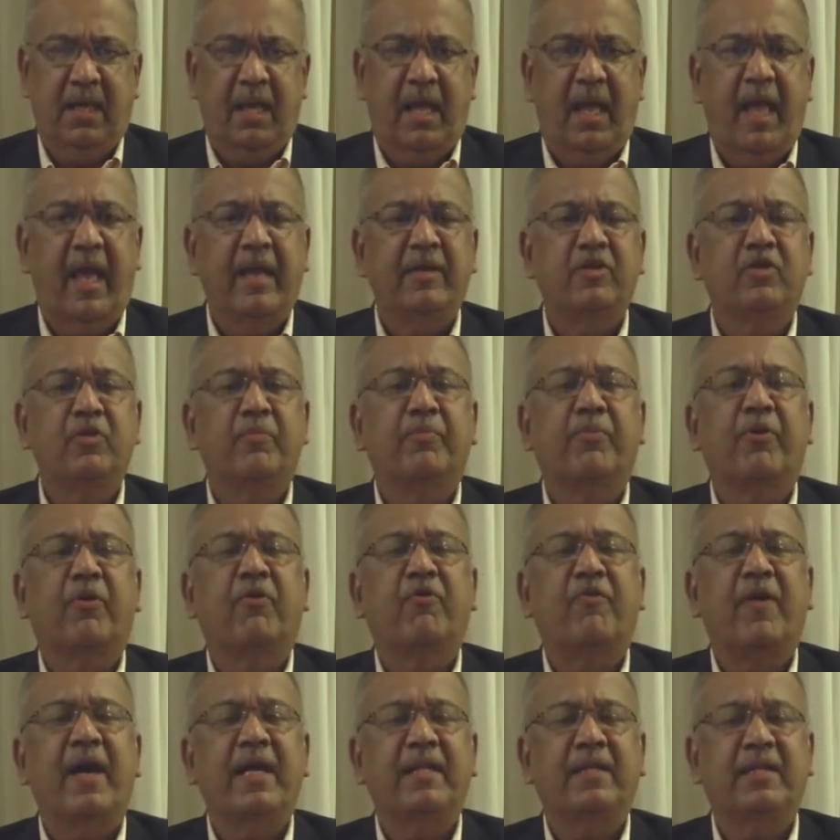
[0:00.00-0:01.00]
and to
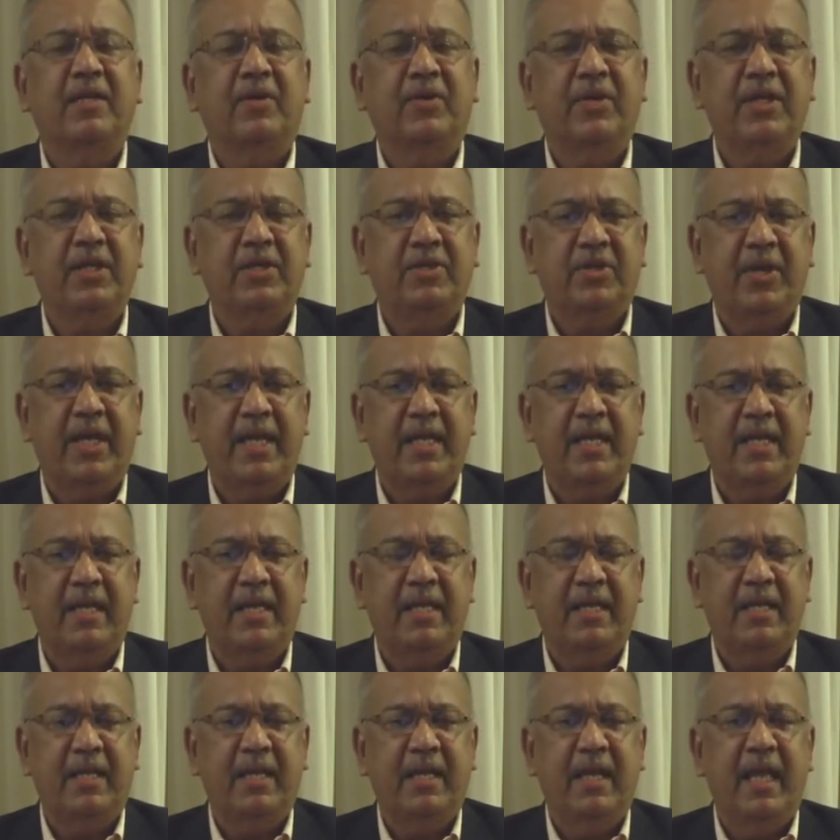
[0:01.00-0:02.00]
provide the
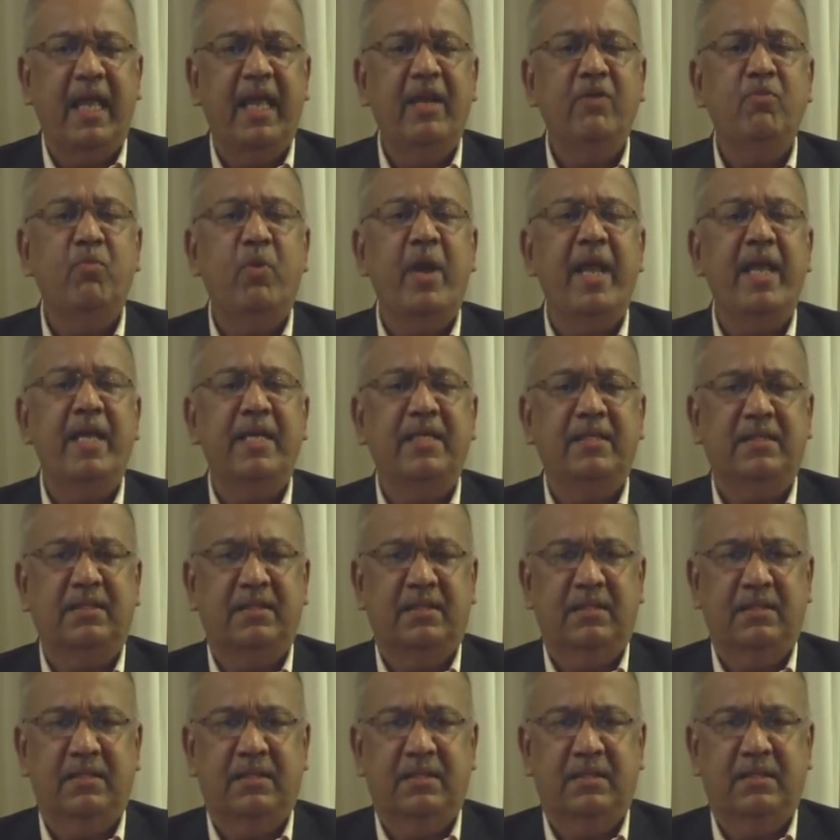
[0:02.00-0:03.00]
retraining in
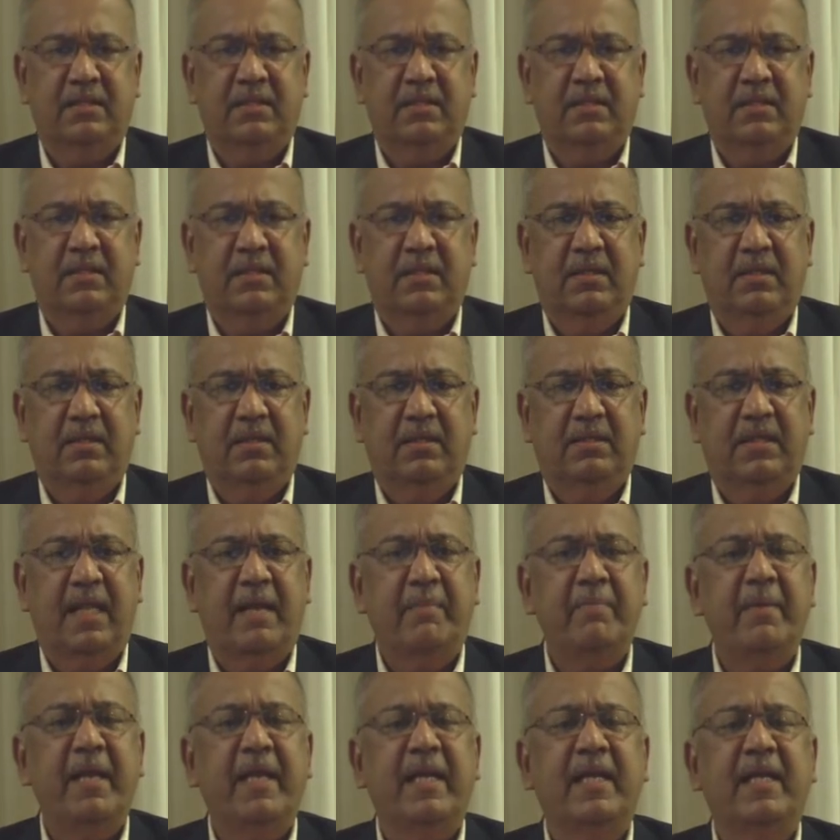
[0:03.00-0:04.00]
ways that
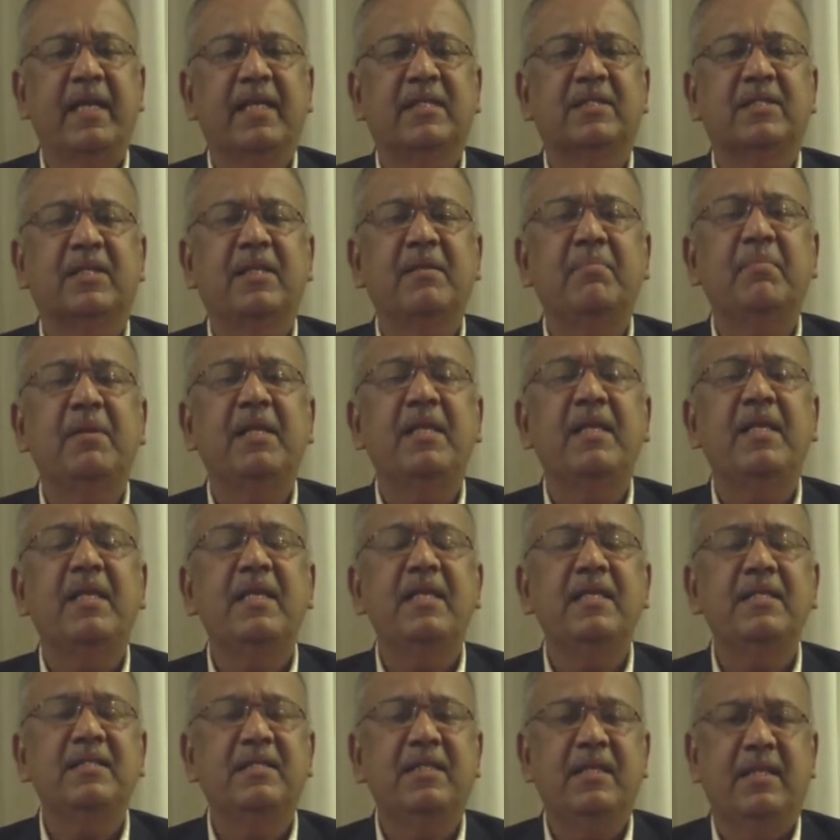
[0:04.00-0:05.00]
make it extremely
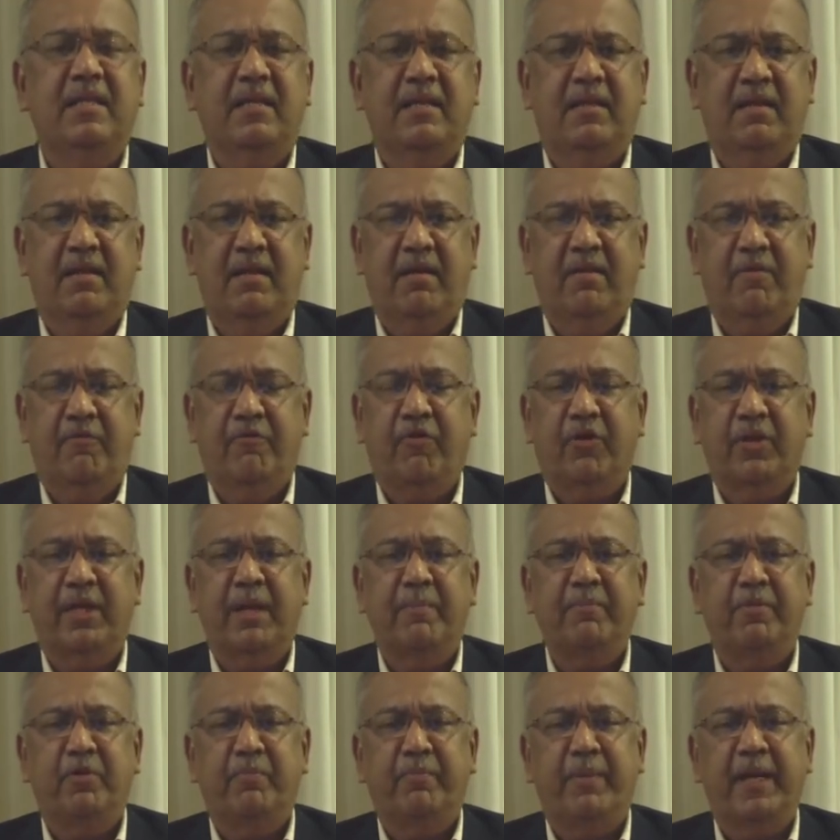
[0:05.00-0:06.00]
easy for
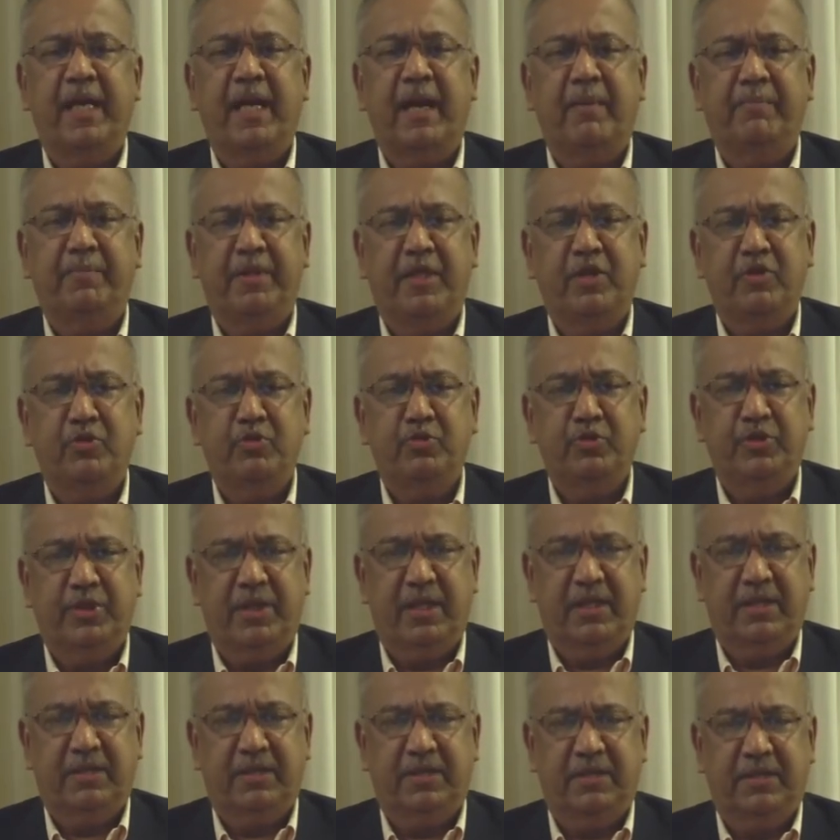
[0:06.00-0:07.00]
them to pick up the new
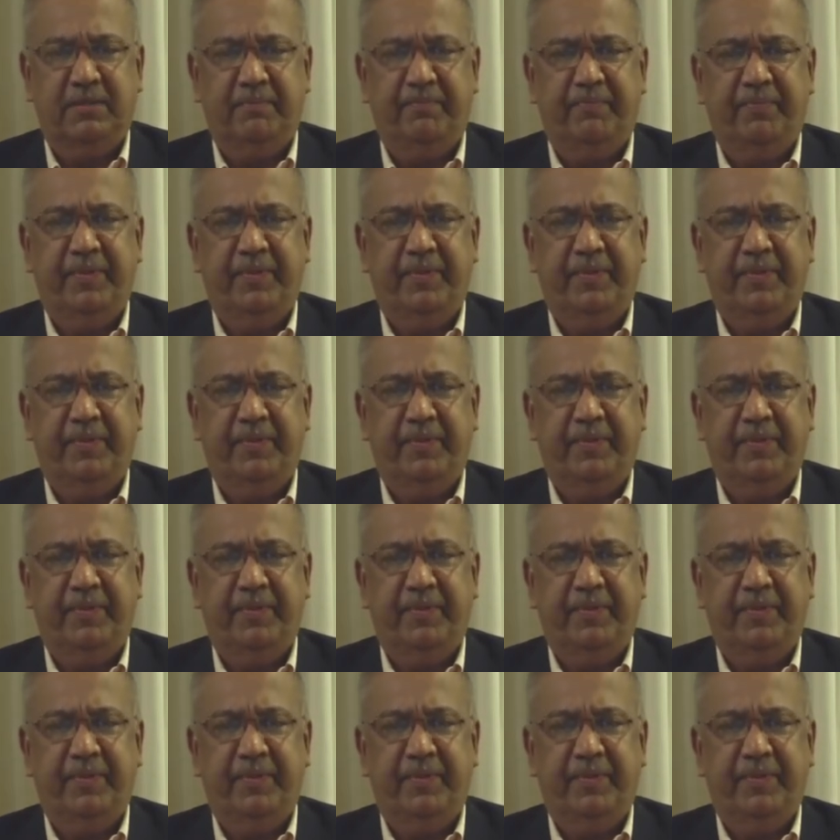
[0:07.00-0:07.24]
skills.